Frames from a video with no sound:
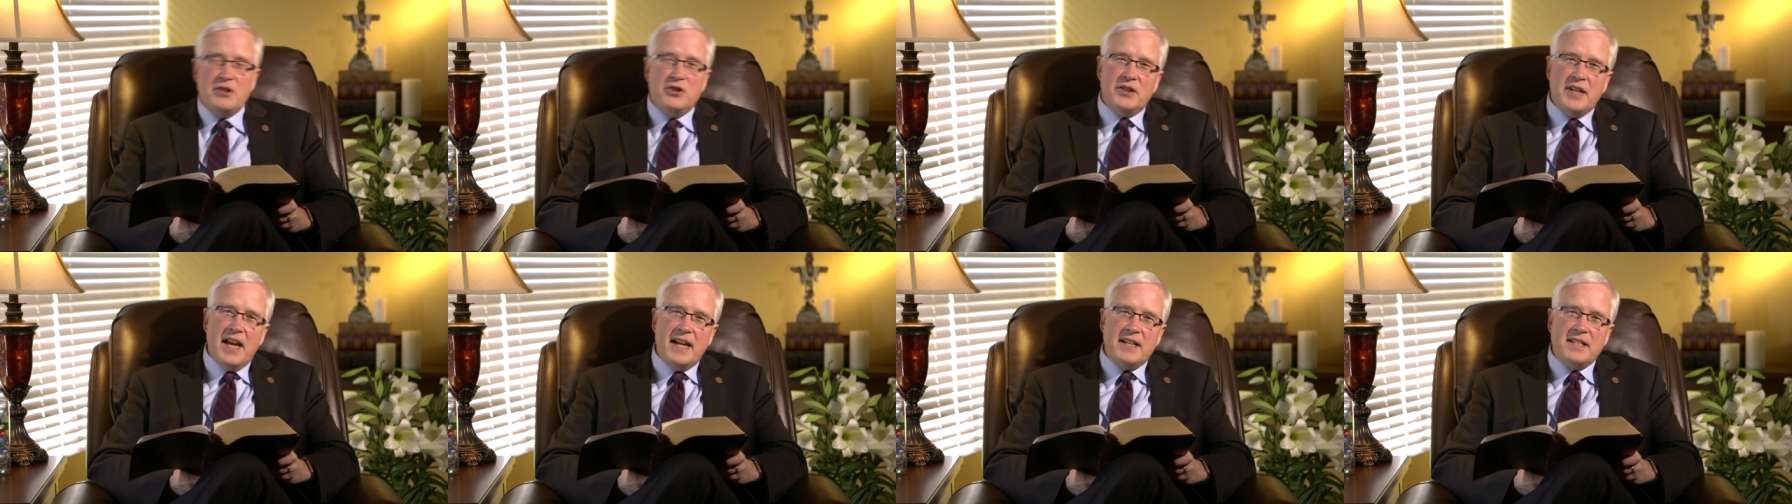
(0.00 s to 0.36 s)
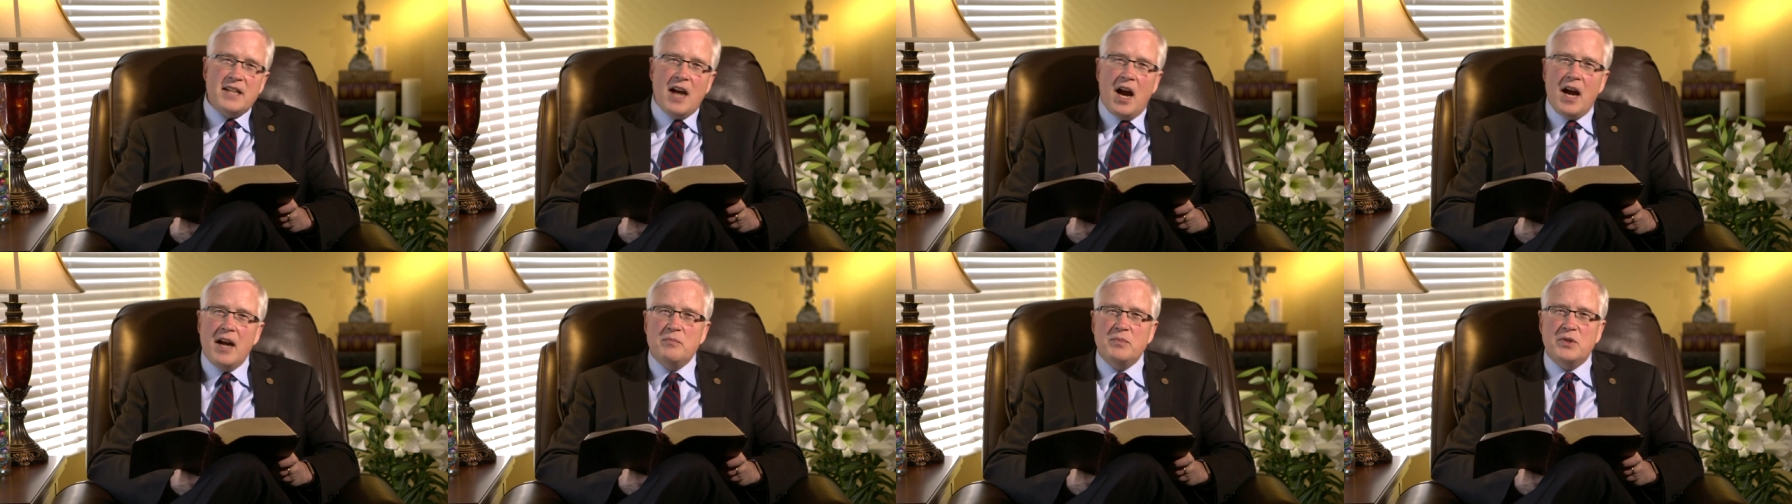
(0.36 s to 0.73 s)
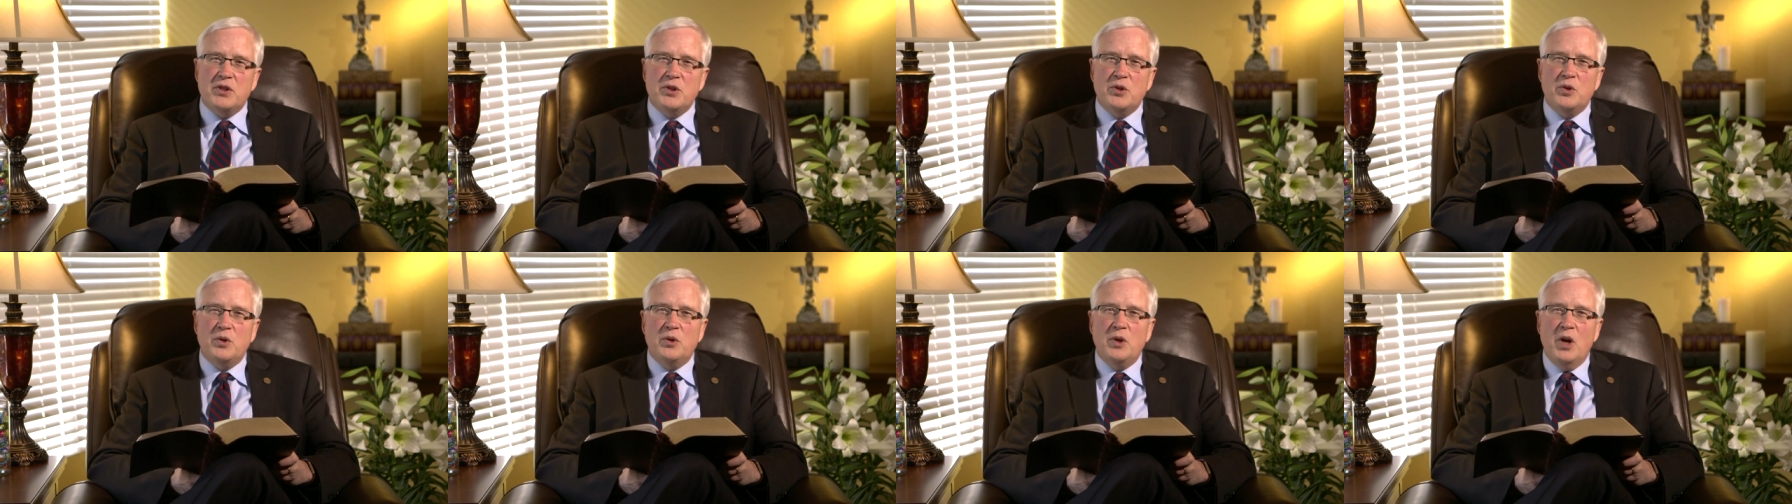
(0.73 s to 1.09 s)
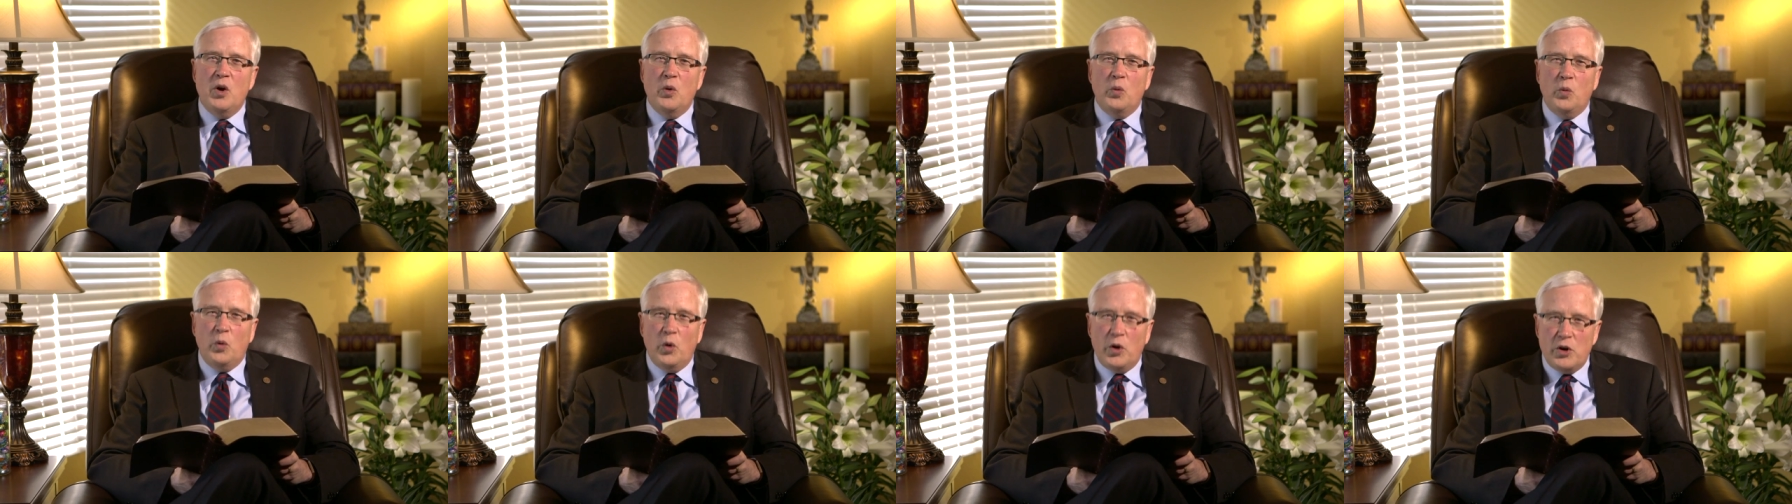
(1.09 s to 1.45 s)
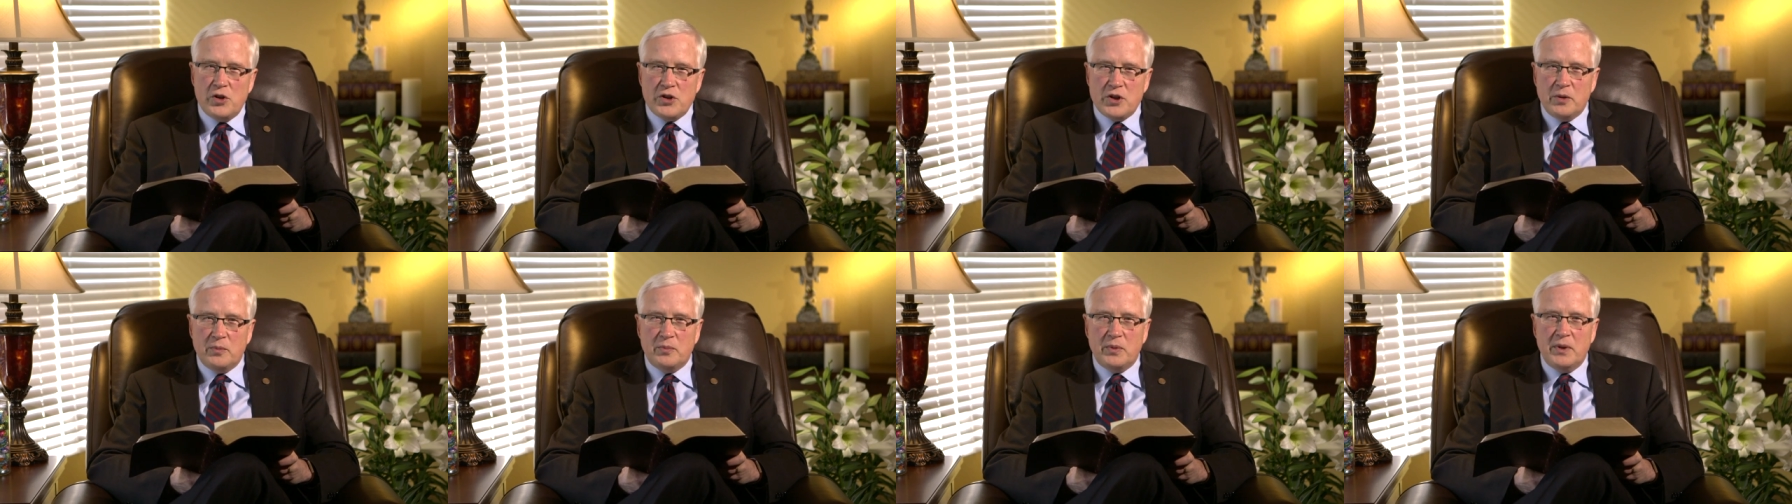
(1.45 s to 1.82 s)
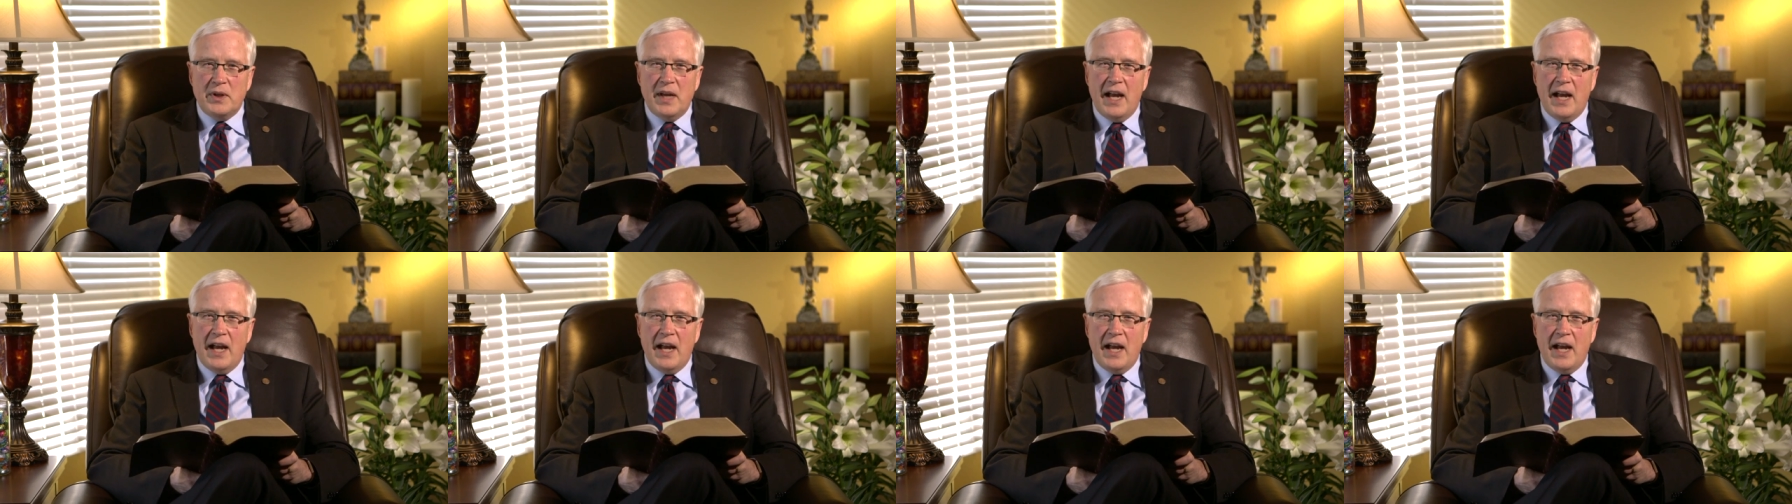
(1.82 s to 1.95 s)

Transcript: you'll take time to worship